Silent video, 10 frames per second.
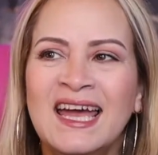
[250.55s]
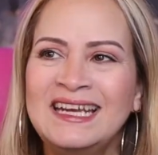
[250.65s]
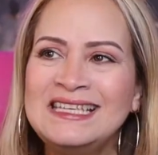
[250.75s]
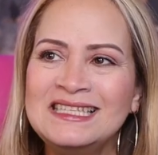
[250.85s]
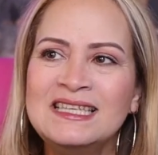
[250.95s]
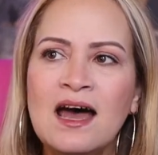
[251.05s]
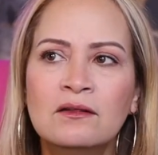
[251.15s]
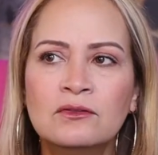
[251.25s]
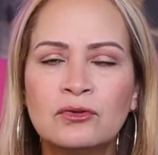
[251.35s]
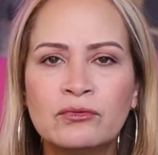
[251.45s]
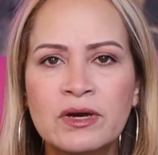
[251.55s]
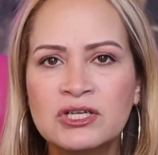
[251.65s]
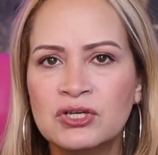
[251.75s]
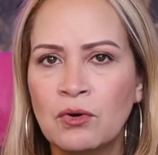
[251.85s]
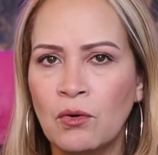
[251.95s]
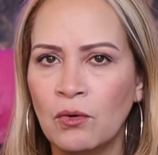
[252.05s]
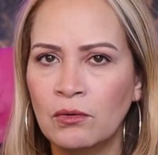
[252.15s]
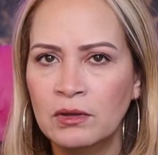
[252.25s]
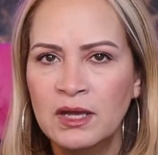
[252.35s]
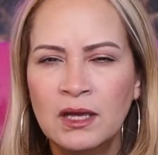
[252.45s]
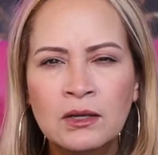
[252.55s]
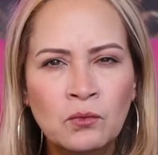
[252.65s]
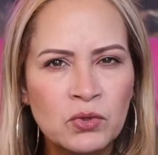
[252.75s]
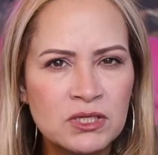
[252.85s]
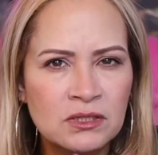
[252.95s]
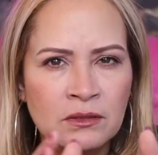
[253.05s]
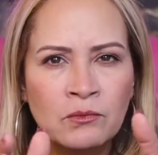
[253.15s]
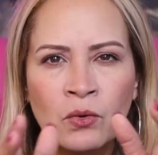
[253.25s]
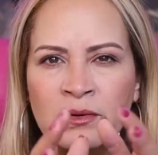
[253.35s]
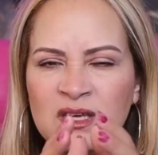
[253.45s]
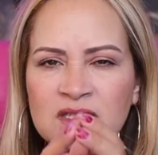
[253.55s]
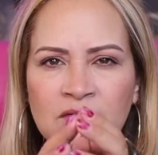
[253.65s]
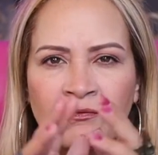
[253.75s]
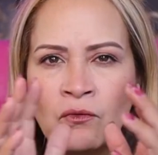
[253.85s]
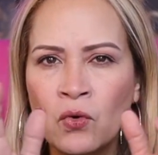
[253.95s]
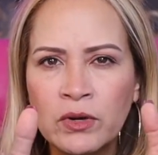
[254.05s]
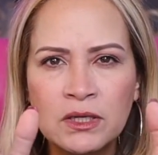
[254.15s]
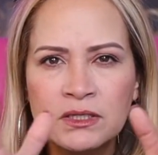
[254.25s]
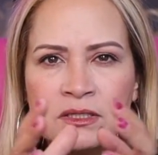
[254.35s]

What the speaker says: It is that threshold in which the moon is the void.